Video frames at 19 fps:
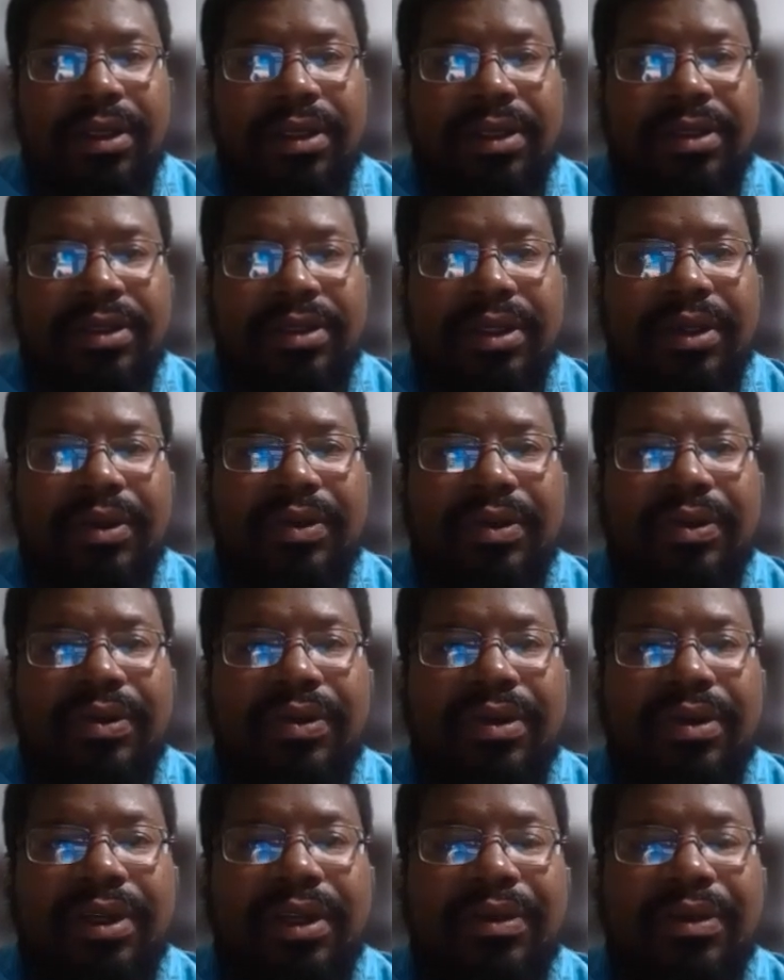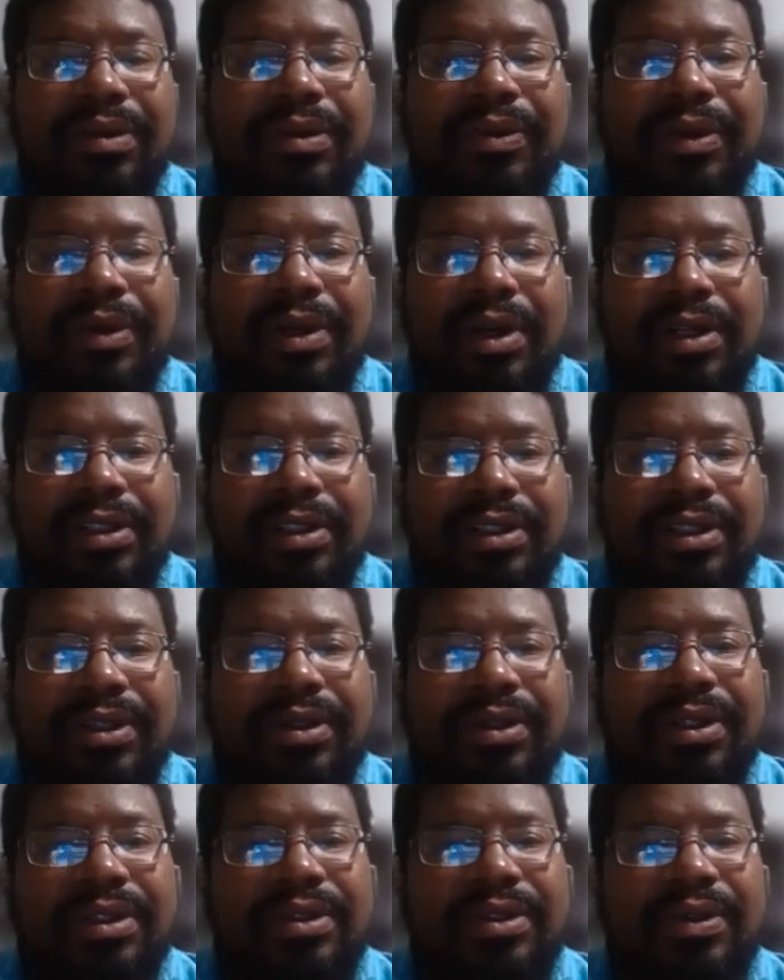So, in regards
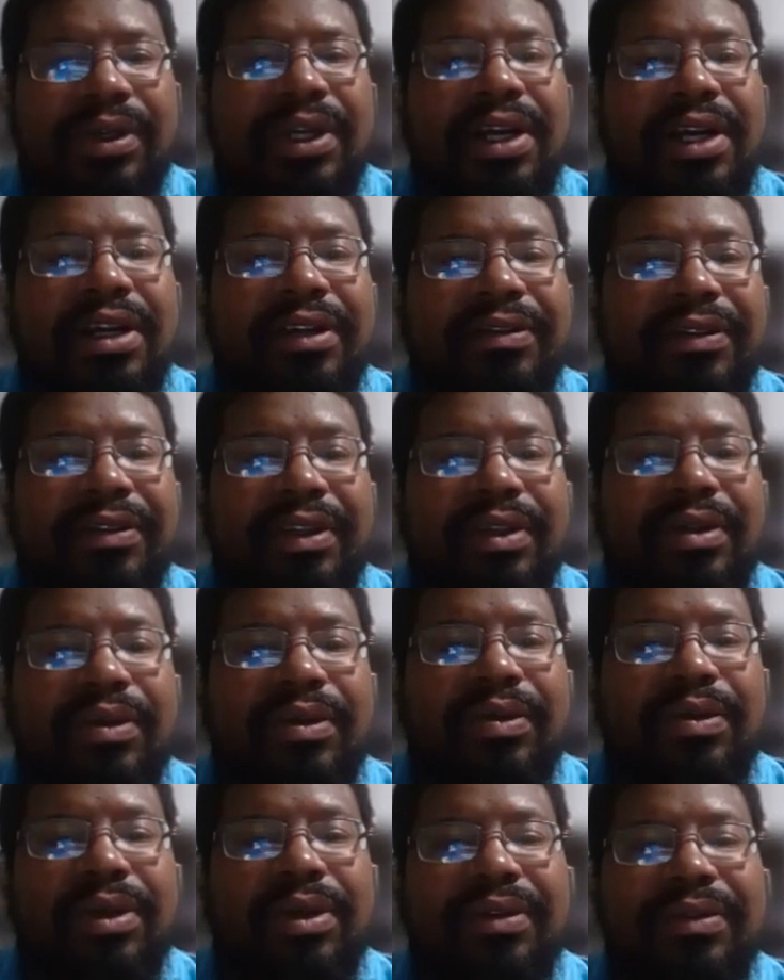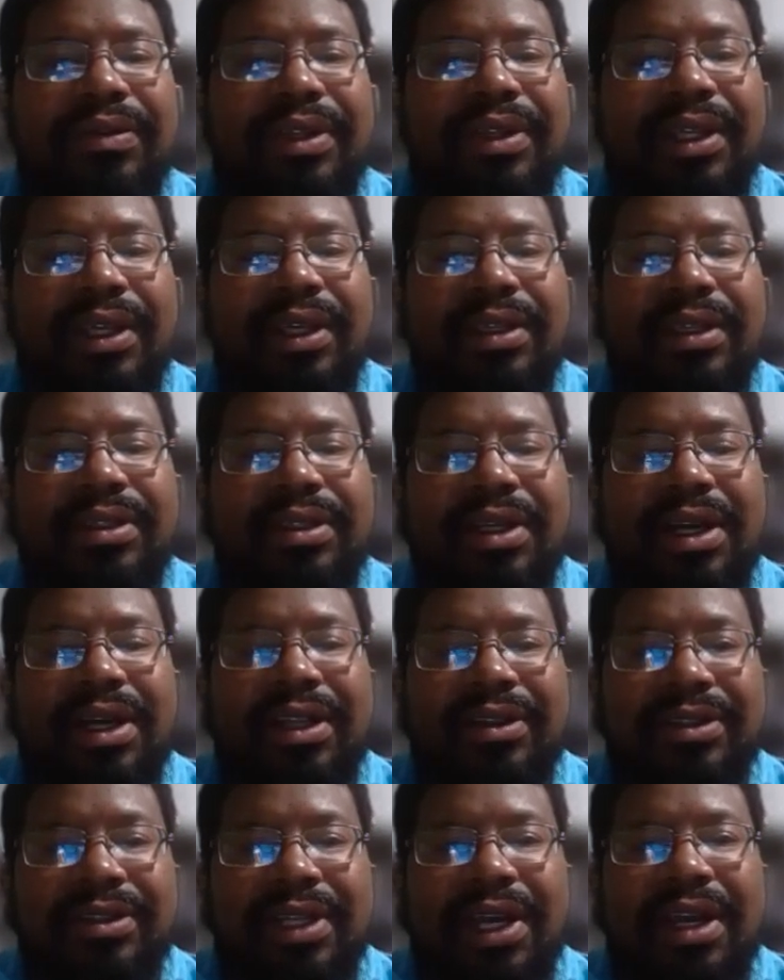to historiography, one of the
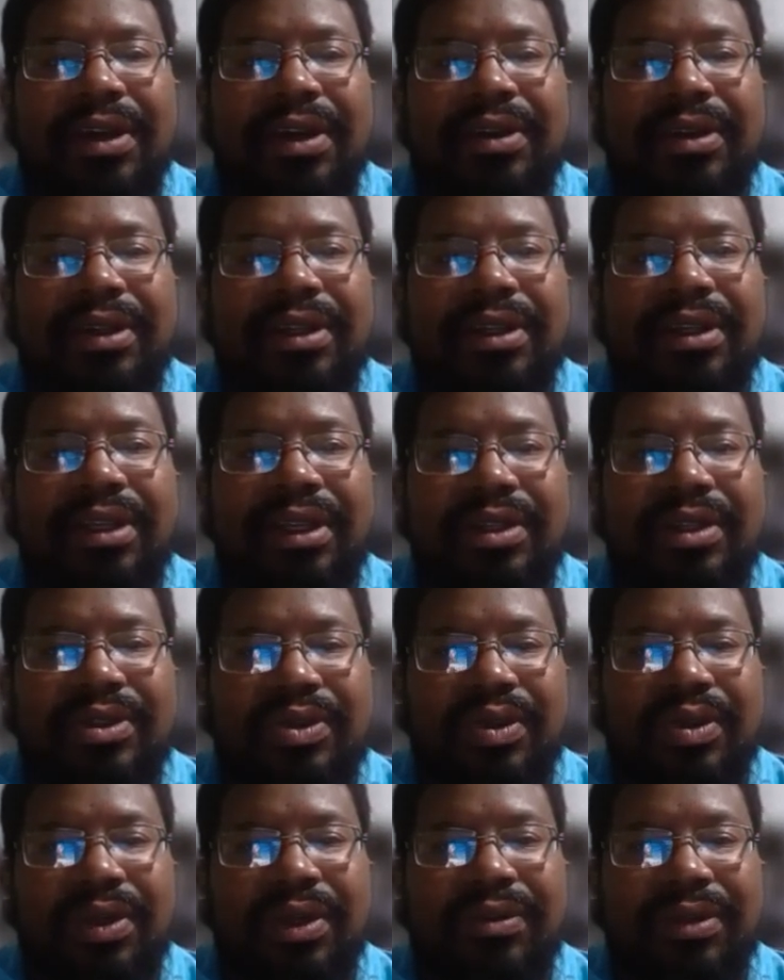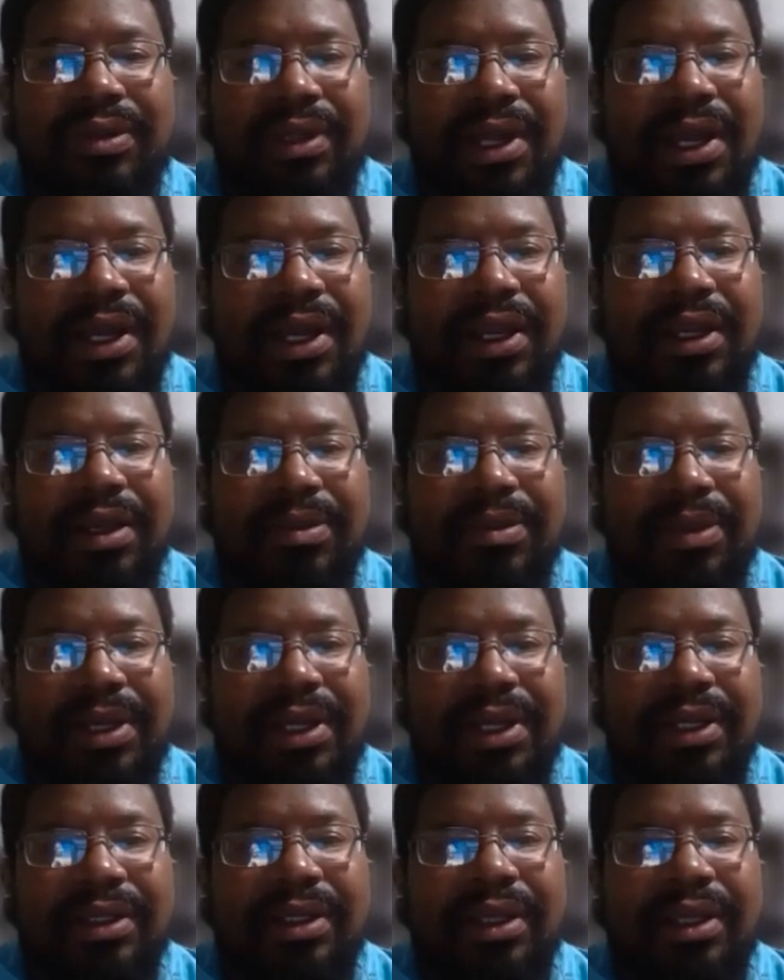scholars I enjoy relying
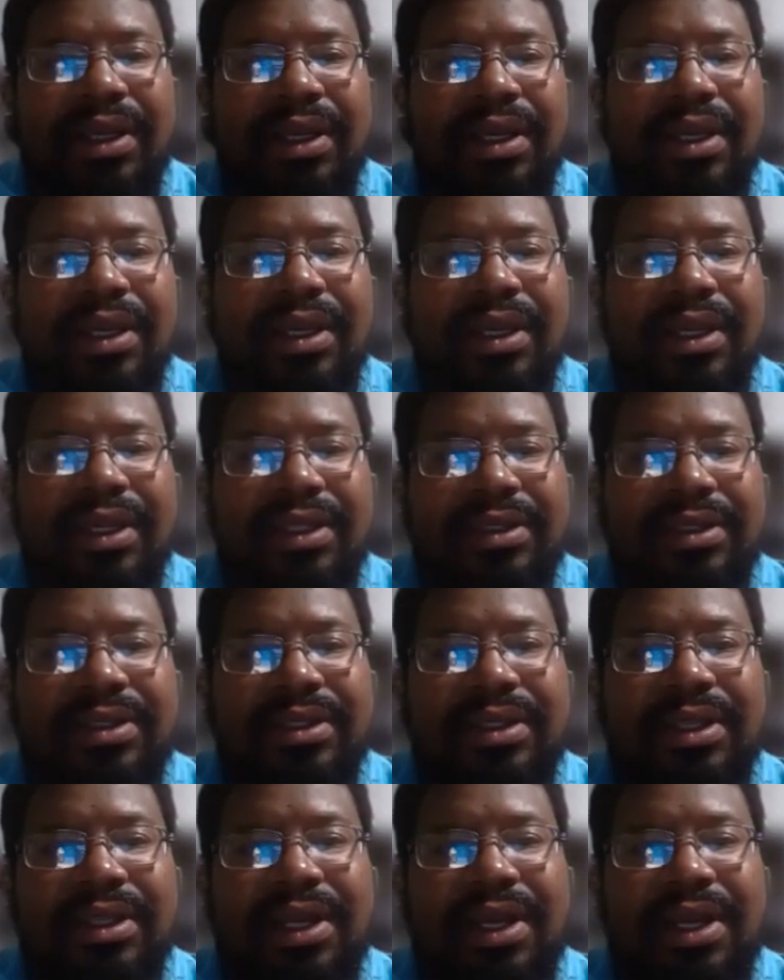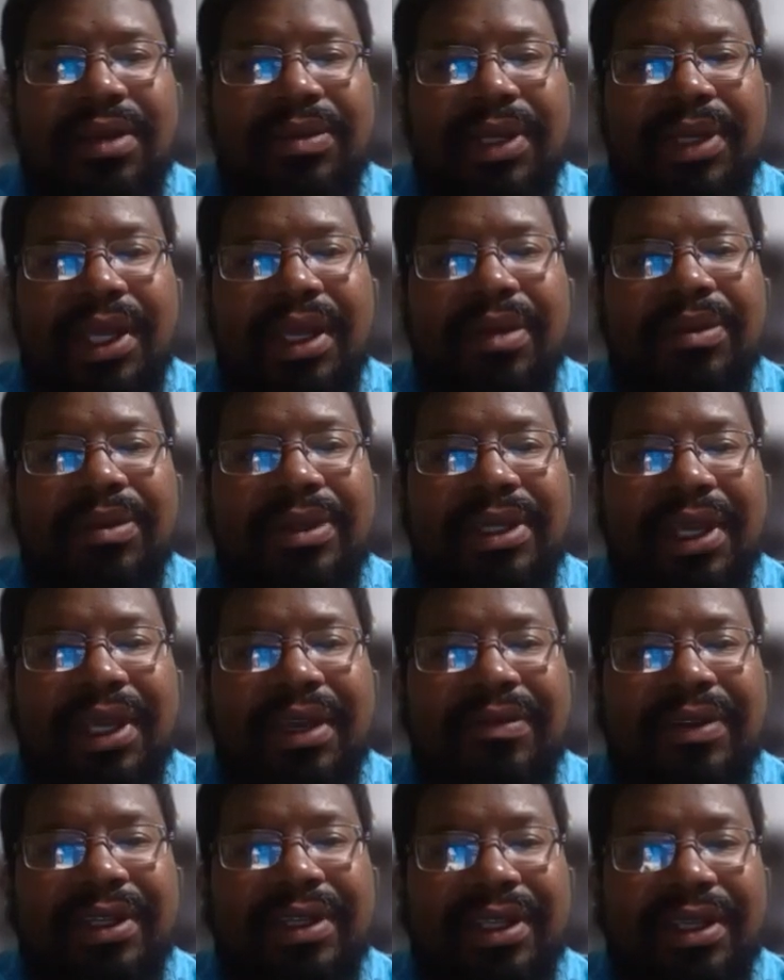upon is named
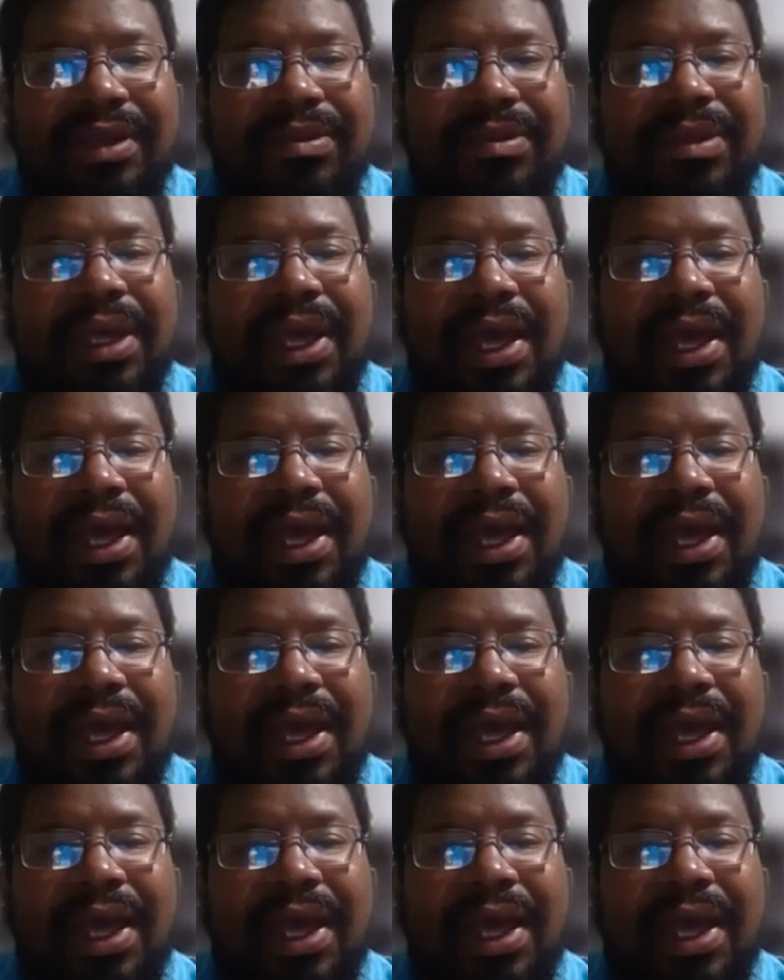David M.